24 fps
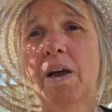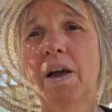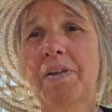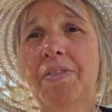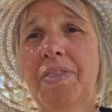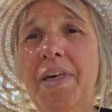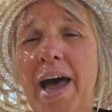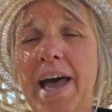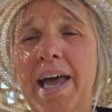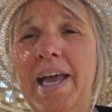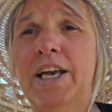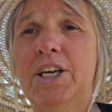are
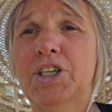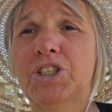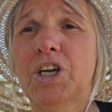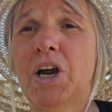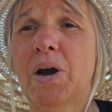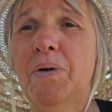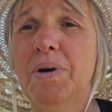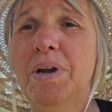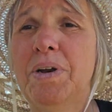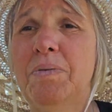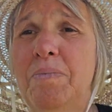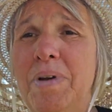they
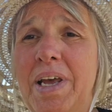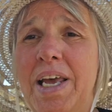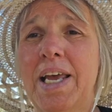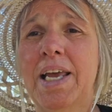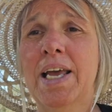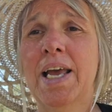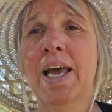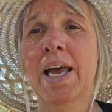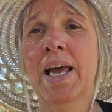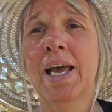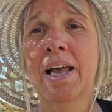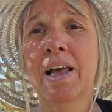showing
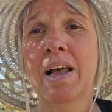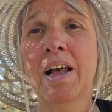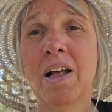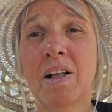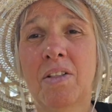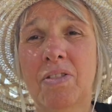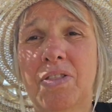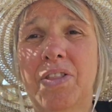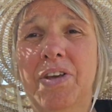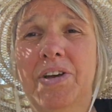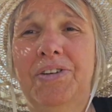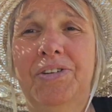me
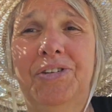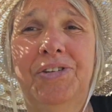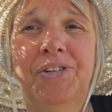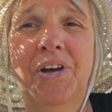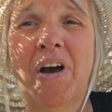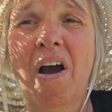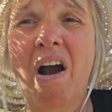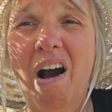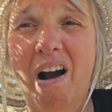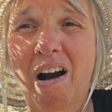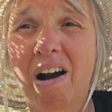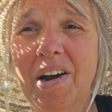
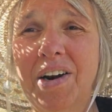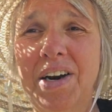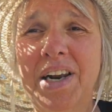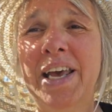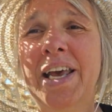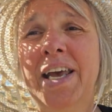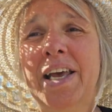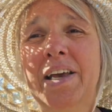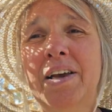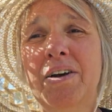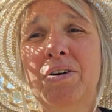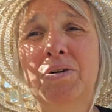that's
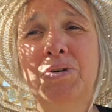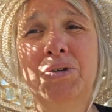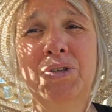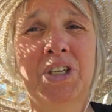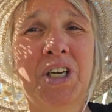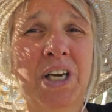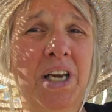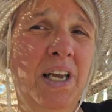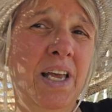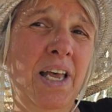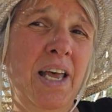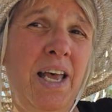
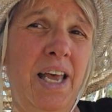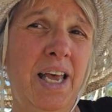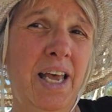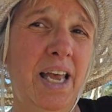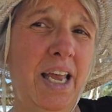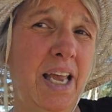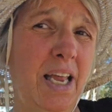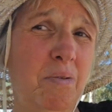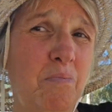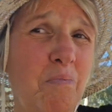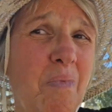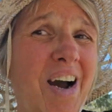unhealed
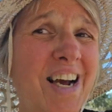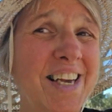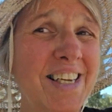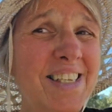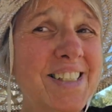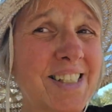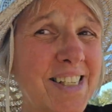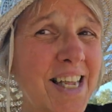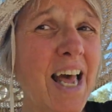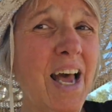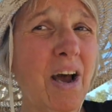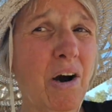in
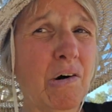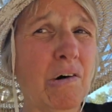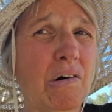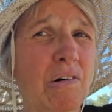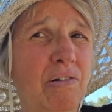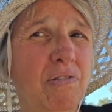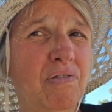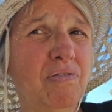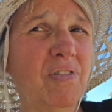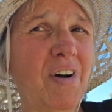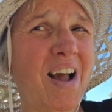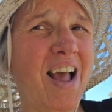
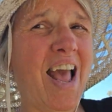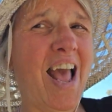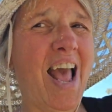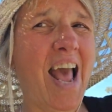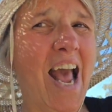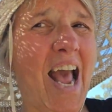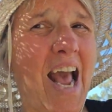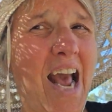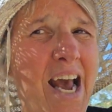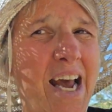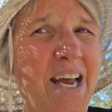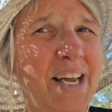myself?
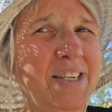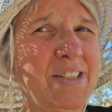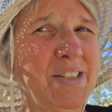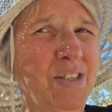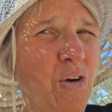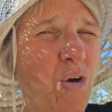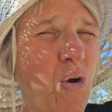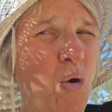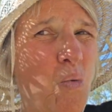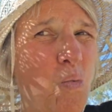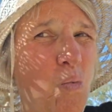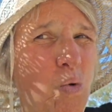And
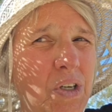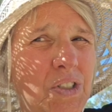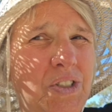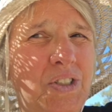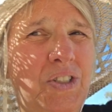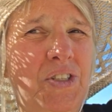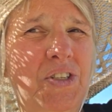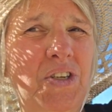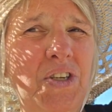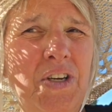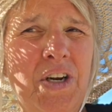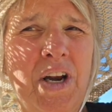
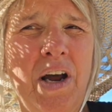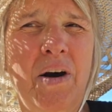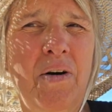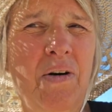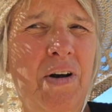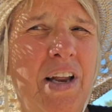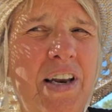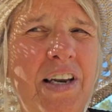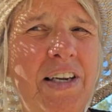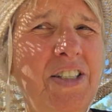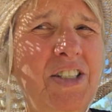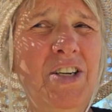once, you know,
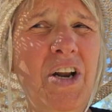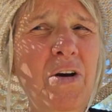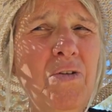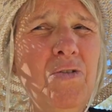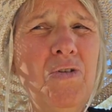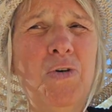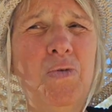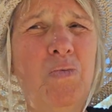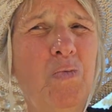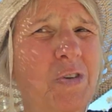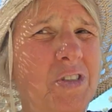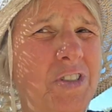and it's no
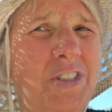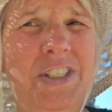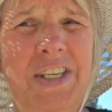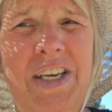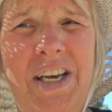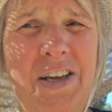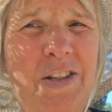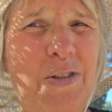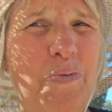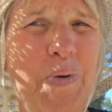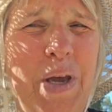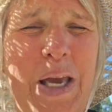good
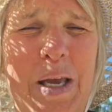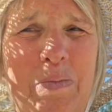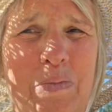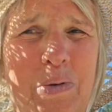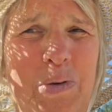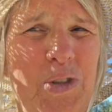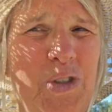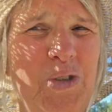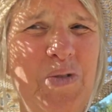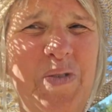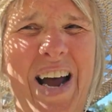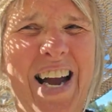wanting other
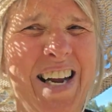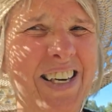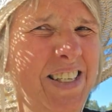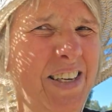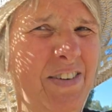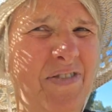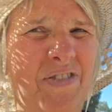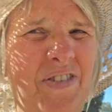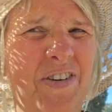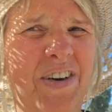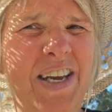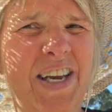people to act
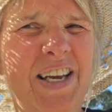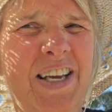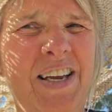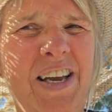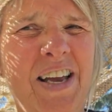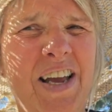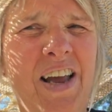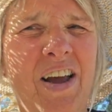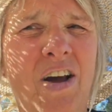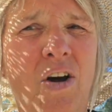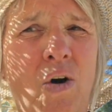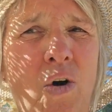differently
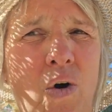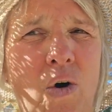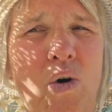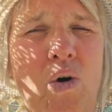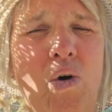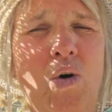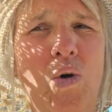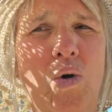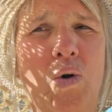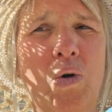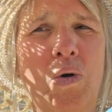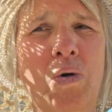
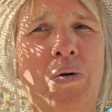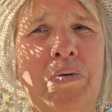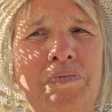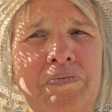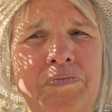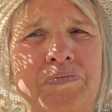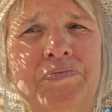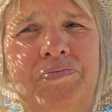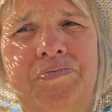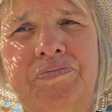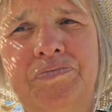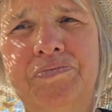or
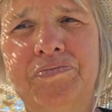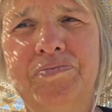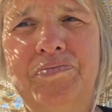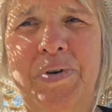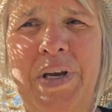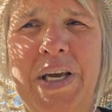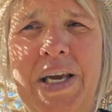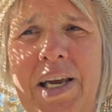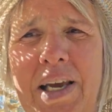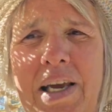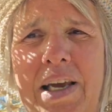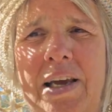
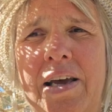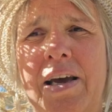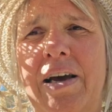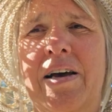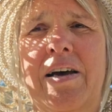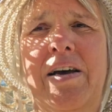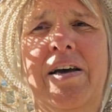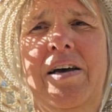be